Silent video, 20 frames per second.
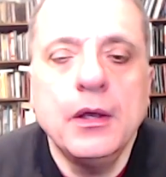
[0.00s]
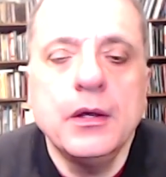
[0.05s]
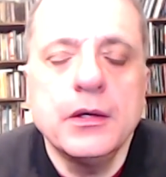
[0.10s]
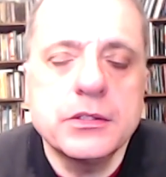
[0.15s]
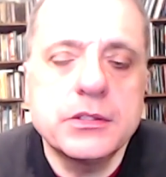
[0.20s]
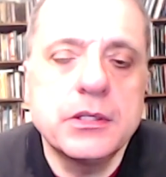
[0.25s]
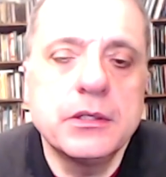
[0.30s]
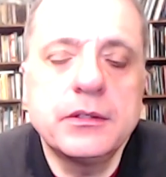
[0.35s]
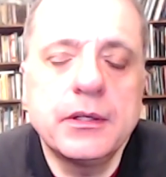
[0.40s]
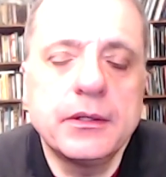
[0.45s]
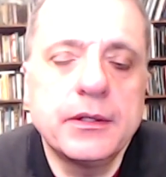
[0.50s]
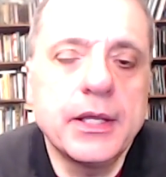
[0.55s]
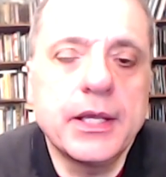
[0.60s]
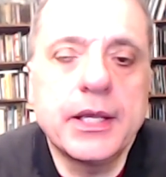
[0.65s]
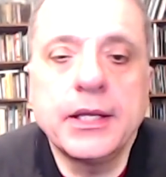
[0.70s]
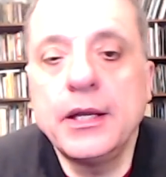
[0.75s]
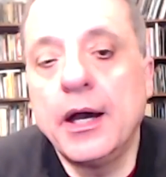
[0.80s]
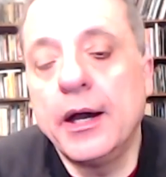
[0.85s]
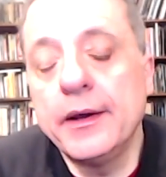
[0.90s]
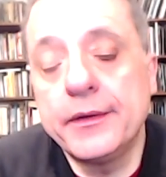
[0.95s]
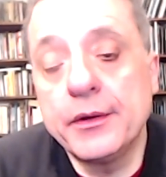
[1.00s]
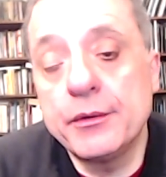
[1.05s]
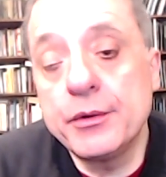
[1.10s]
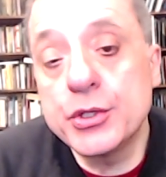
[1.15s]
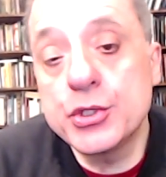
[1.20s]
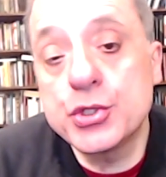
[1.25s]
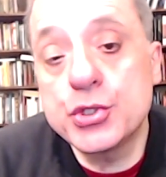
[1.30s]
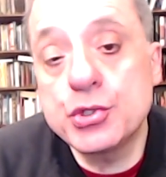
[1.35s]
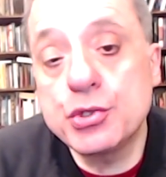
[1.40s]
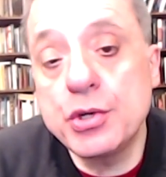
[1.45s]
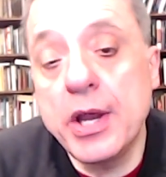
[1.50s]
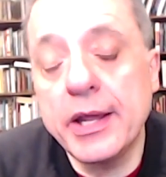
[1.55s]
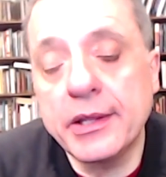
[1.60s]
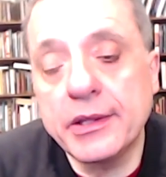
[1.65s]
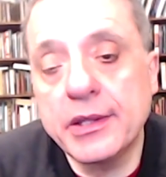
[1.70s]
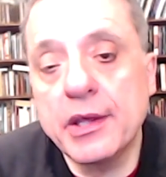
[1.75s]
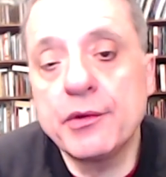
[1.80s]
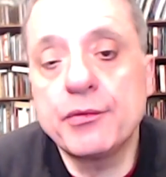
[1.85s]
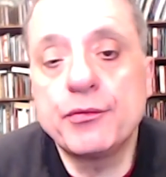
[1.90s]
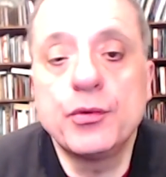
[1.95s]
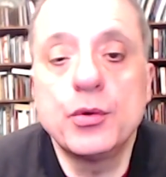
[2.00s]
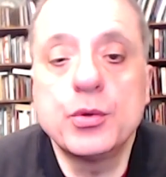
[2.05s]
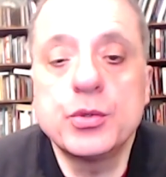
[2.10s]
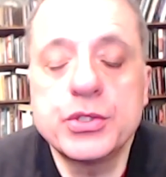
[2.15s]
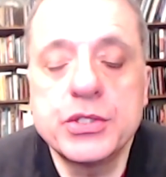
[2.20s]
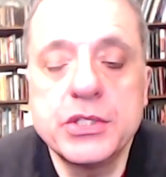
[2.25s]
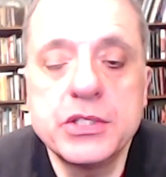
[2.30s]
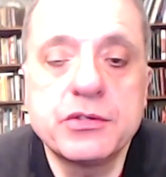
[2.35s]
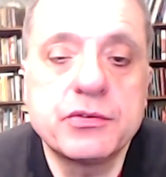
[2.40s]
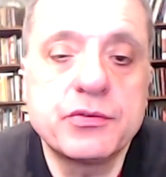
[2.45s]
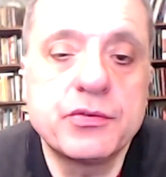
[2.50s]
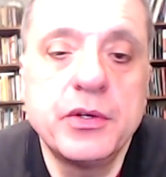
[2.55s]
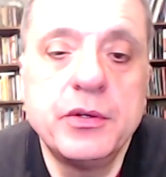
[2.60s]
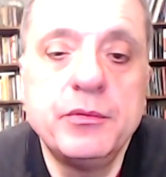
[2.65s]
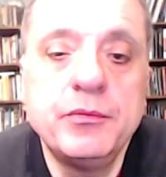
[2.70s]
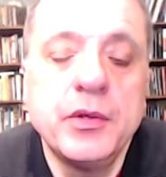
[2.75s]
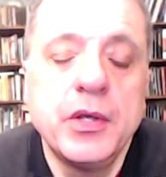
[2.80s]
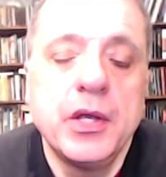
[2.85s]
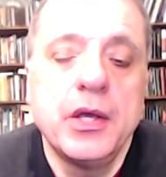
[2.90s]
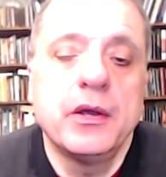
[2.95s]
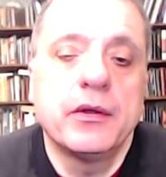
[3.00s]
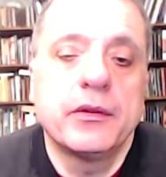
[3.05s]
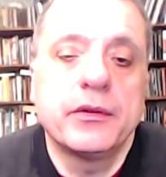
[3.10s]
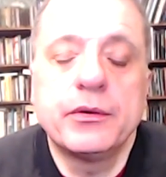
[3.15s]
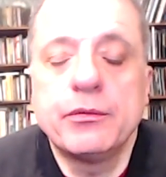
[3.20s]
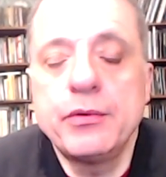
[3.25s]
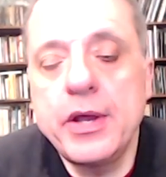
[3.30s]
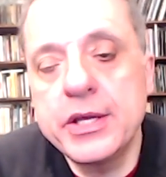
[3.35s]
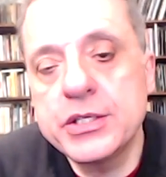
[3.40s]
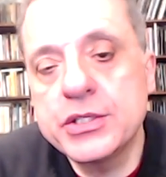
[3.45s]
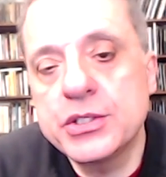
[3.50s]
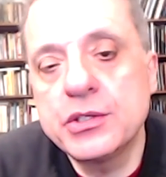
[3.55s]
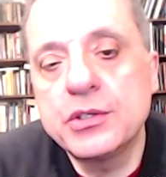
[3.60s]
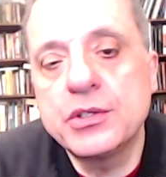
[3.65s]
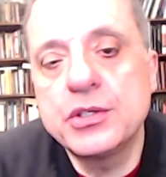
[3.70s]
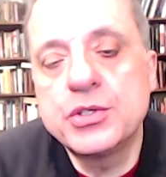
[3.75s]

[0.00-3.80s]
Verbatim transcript: so that they can either extract their forces from the rest of the